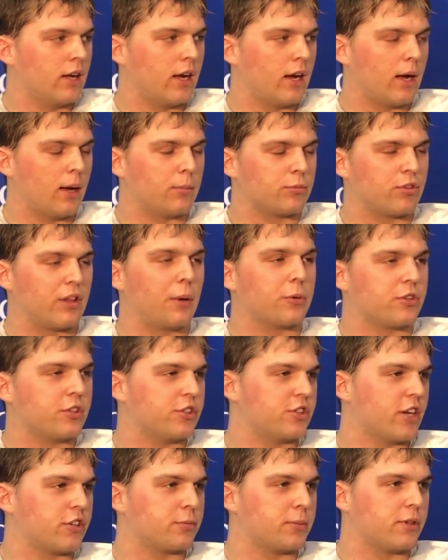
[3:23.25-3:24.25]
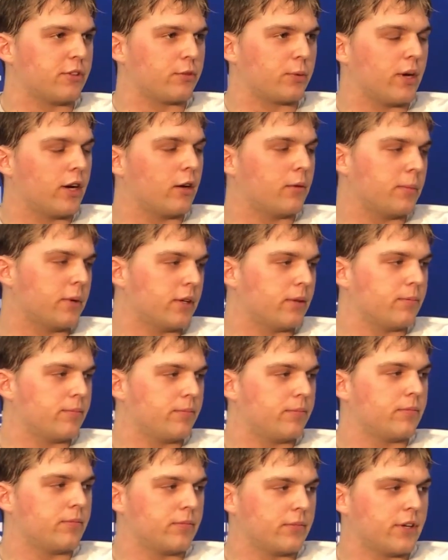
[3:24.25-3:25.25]
So that was an adjustment as well, but
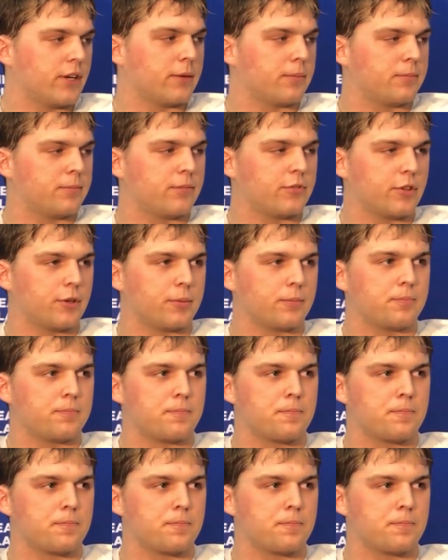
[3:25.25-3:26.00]
yeah, so.